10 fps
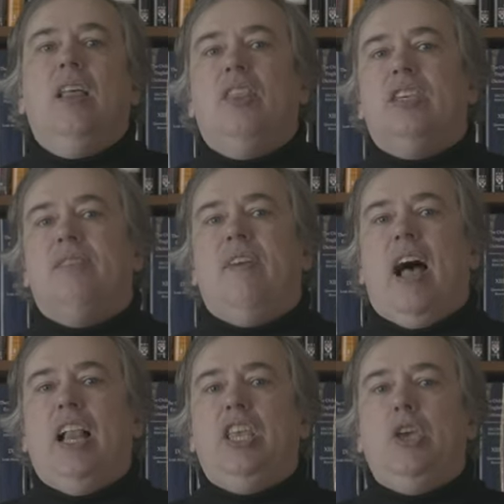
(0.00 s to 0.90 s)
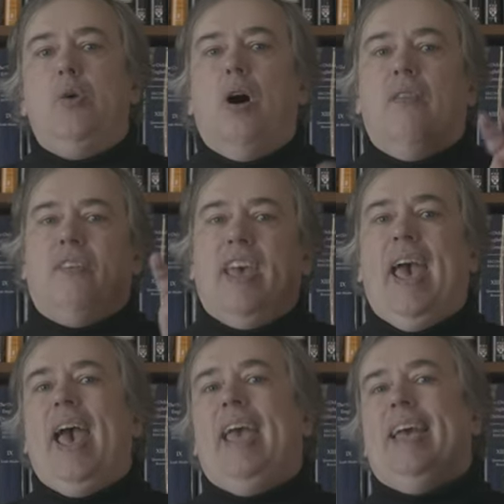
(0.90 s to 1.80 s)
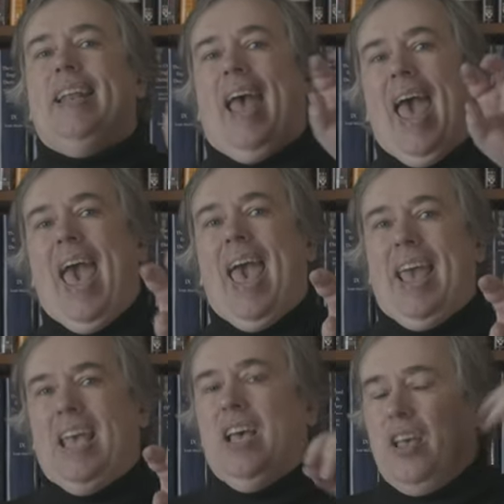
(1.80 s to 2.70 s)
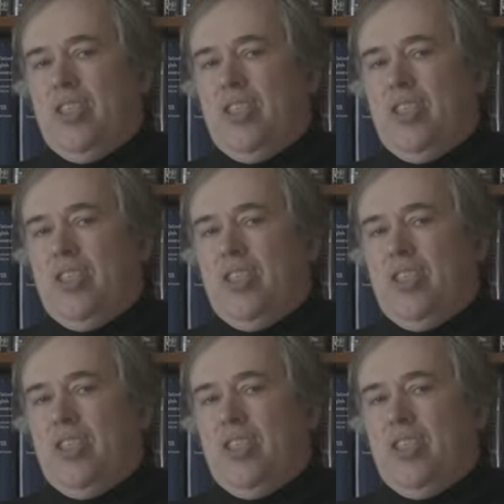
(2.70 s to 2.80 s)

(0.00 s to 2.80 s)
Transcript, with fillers: there's a value of K and A